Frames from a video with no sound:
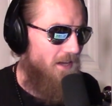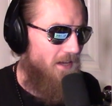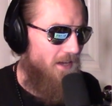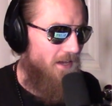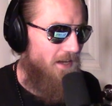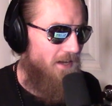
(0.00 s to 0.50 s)

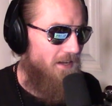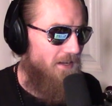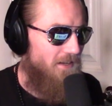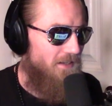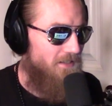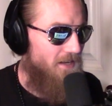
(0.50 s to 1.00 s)

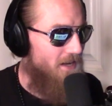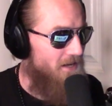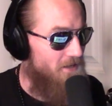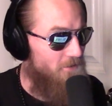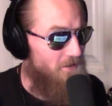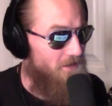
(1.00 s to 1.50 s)
and yeah,
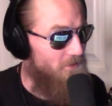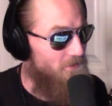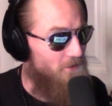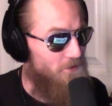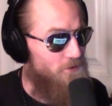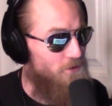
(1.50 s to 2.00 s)
he would get up
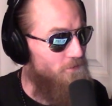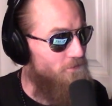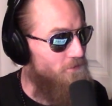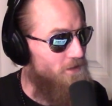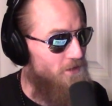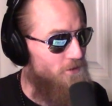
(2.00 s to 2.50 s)
there and just
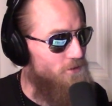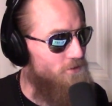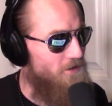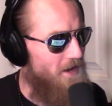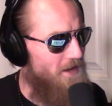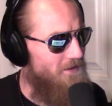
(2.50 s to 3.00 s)
freaking
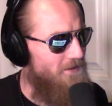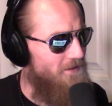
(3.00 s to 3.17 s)
shred.